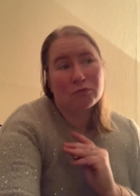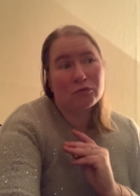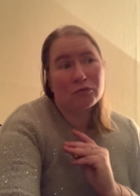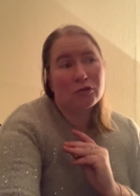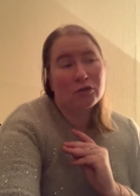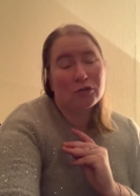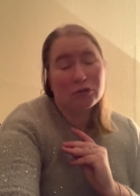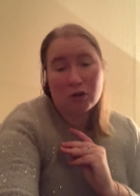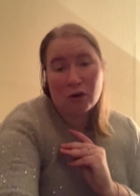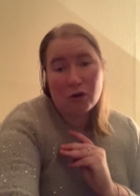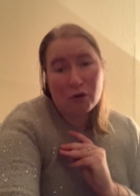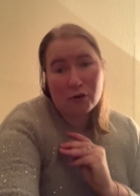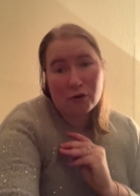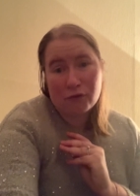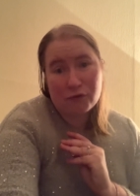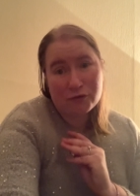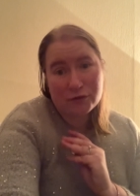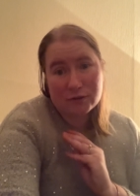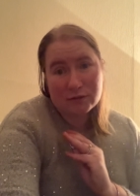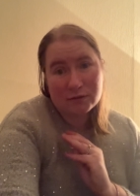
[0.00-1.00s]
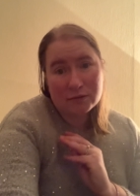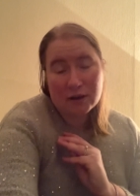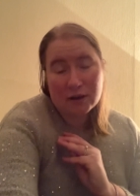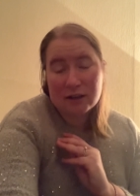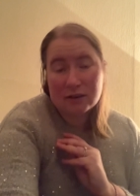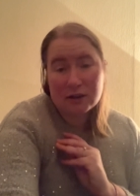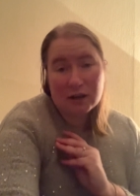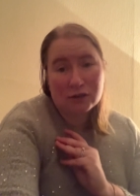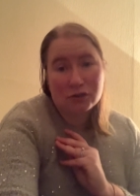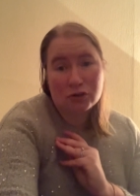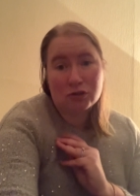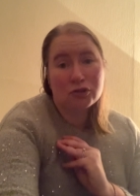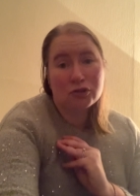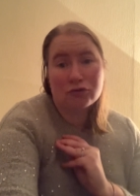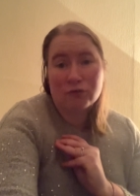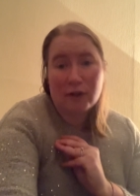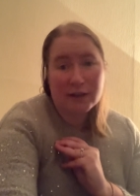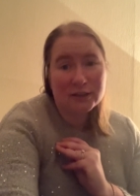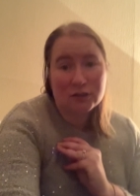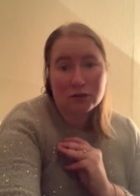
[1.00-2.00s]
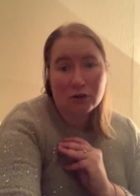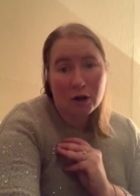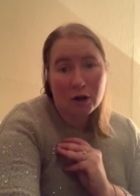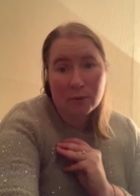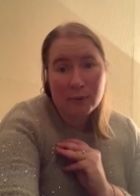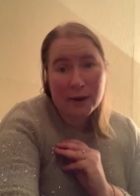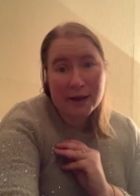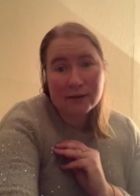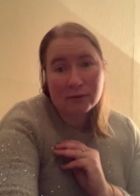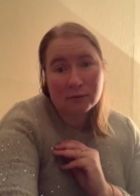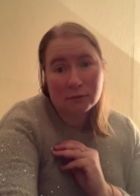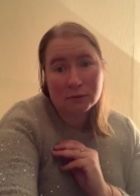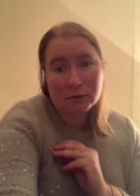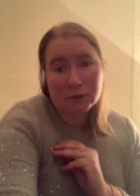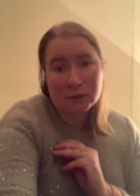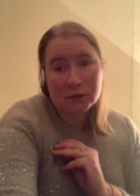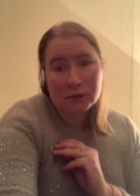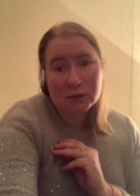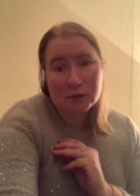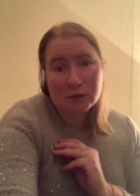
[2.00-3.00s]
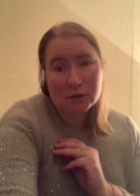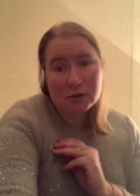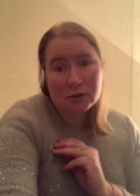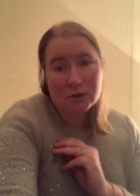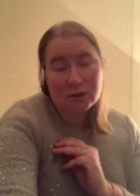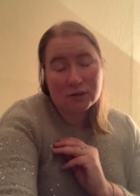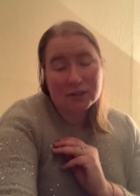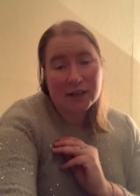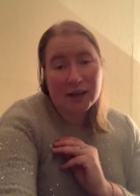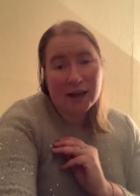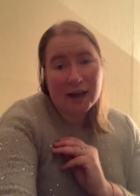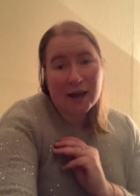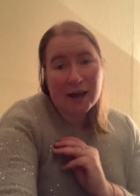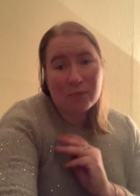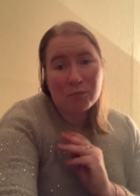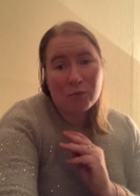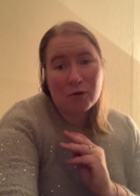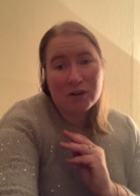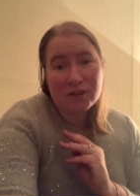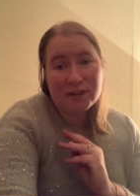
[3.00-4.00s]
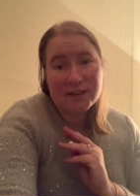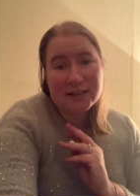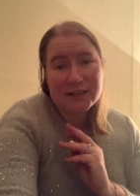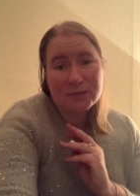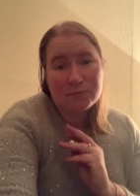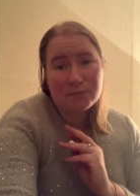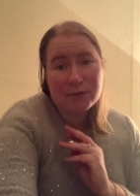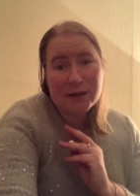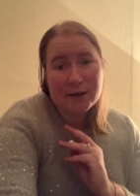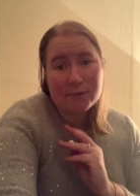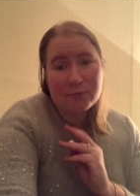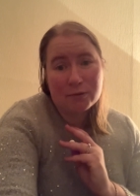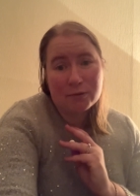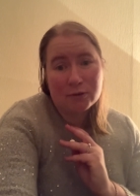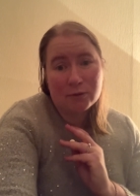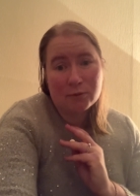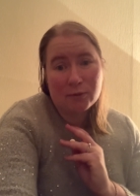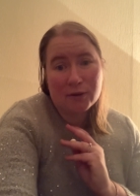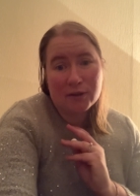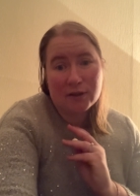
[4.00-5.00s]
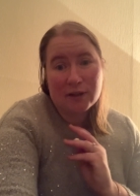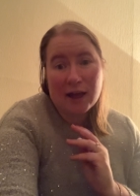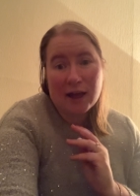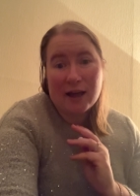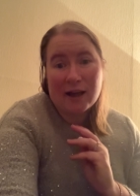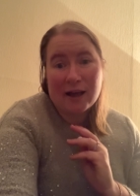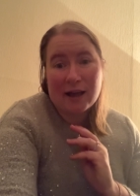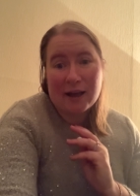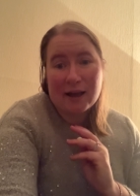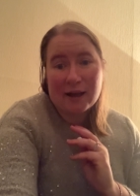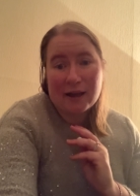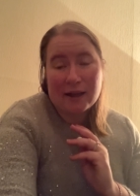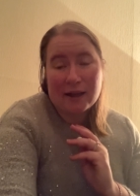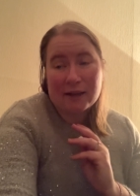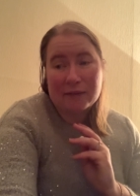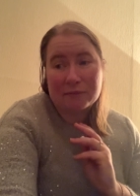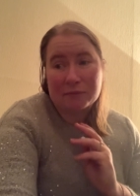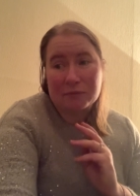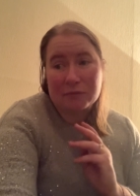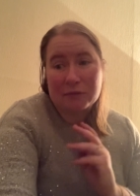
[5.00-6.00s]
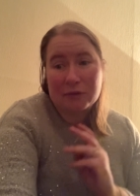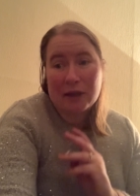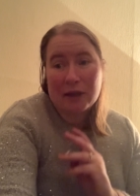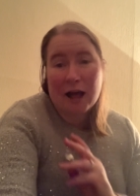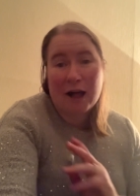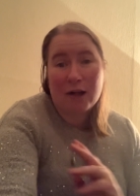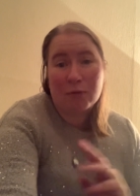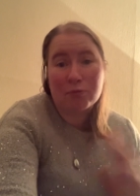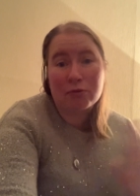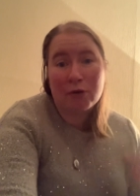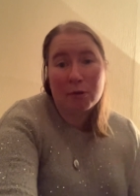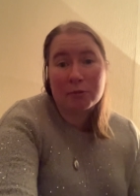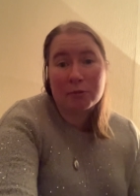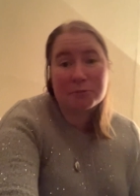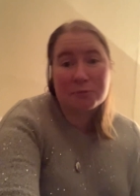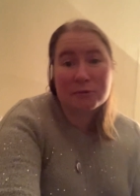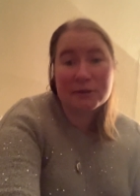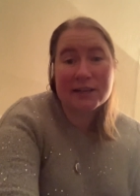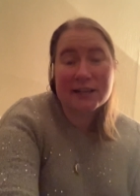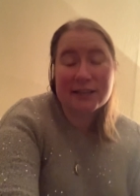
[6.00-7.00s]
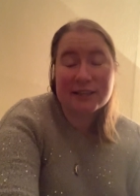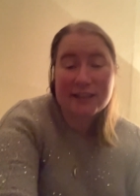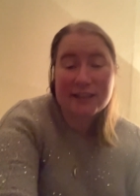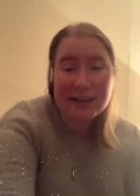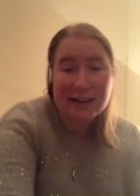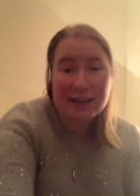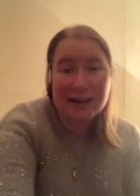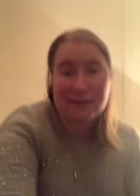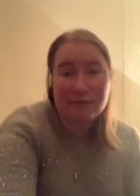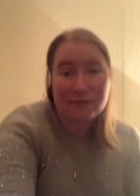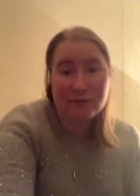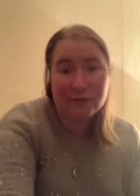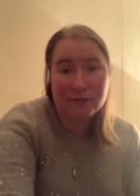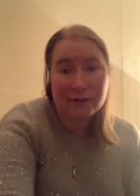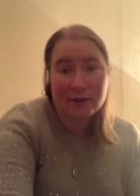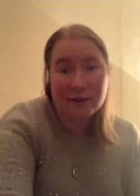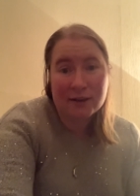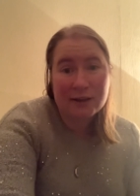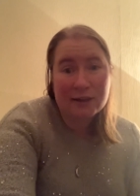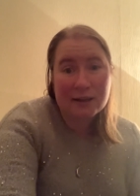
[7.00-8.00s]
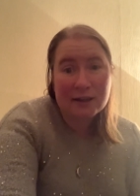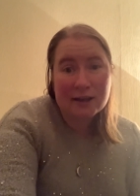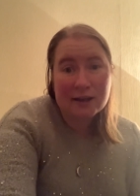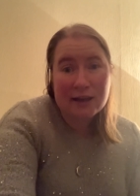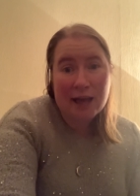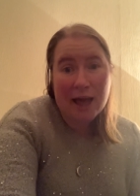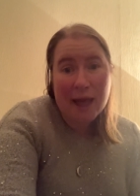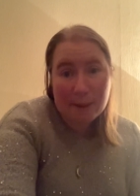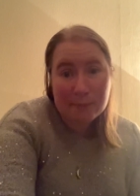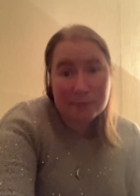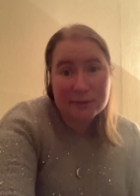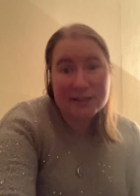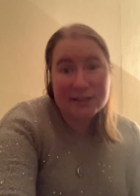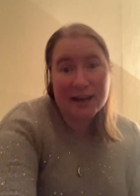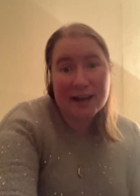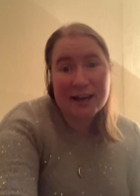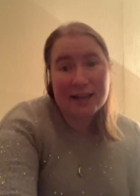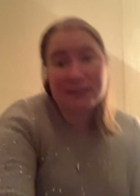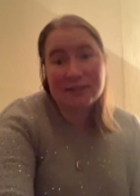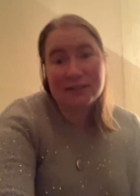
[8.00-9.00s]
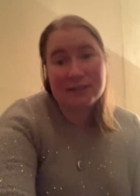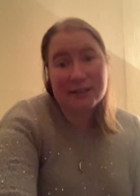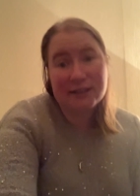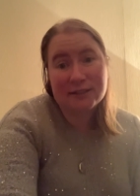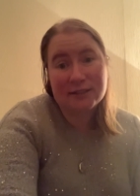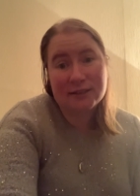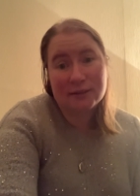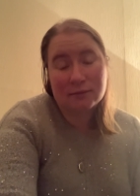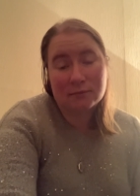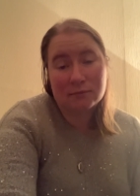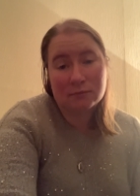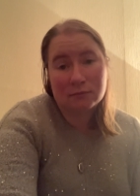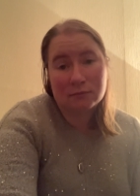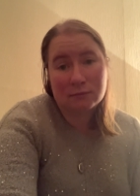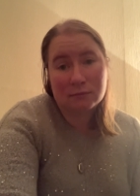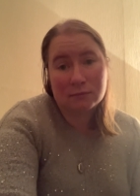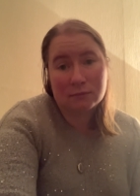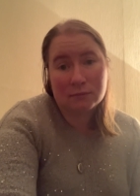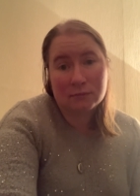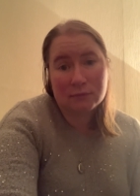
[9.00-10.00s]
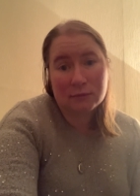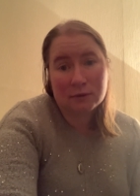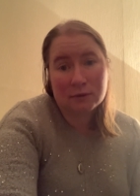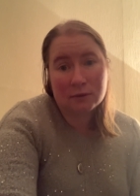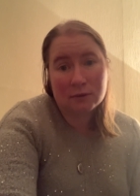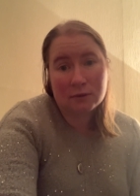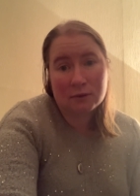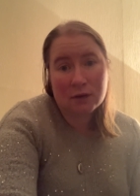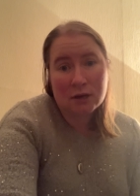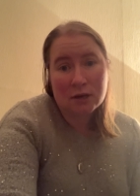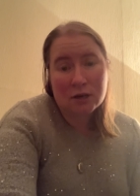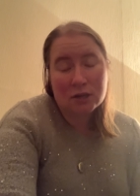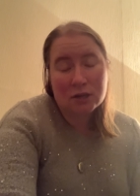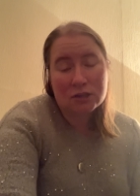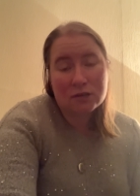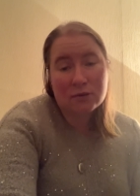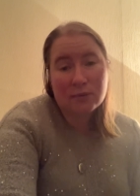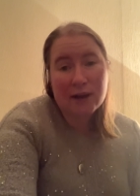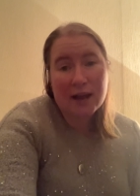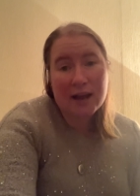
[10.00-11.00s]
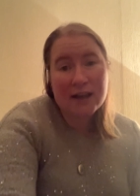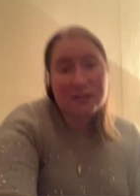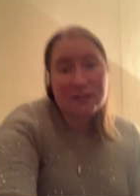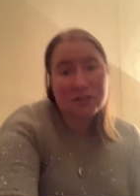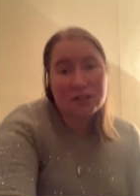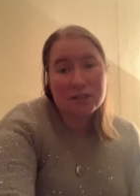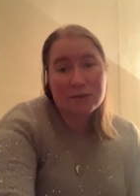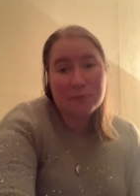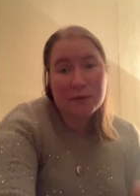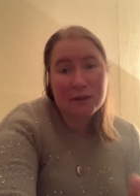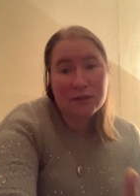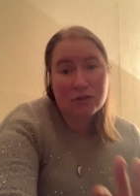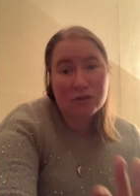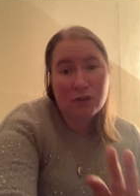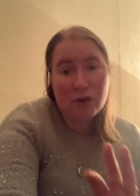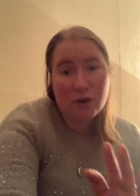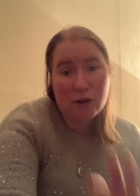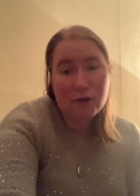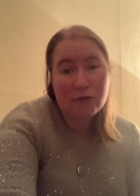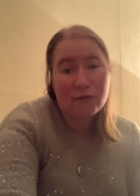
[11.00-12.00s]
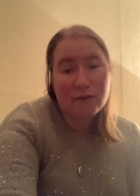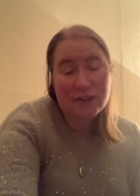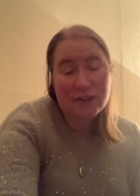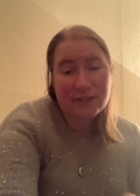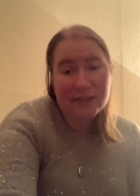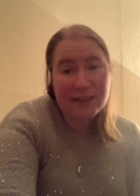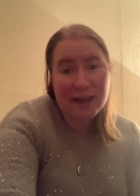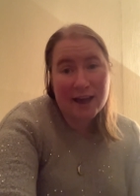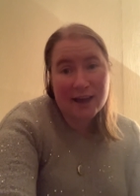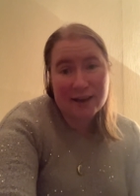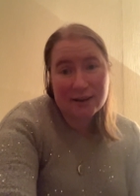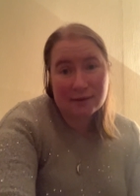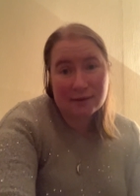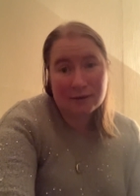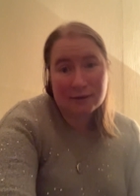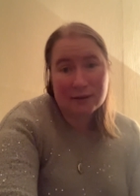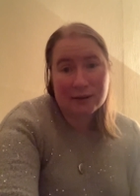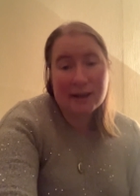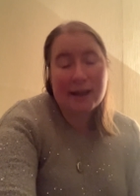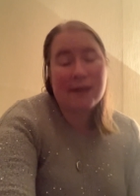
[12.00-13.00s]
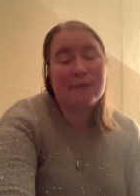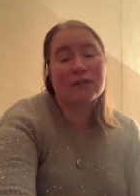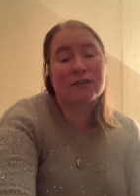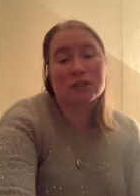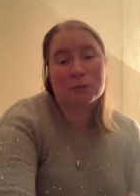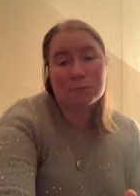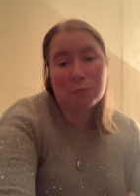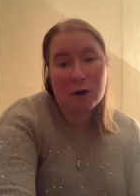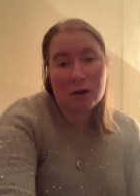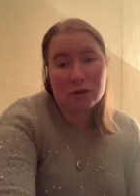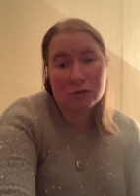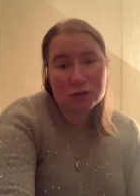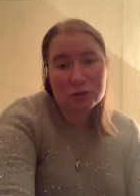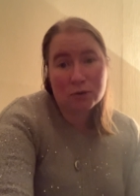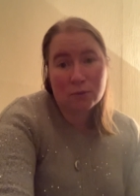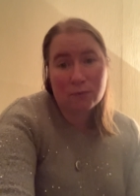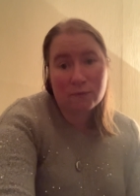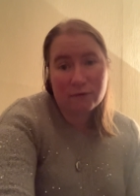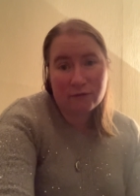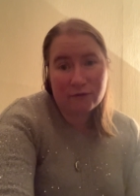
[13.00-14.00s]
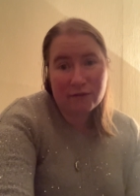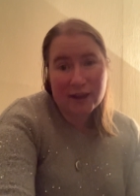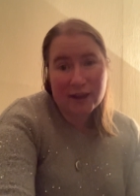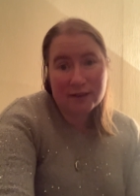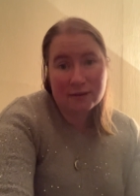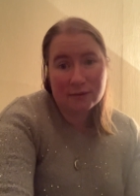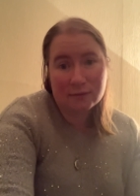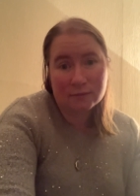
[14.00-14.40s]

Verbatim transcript: clothes. I, I just dreads going. Because I'm one of these people who are, I'll probably leave empty-handed. So it has to be there and then if I spot something.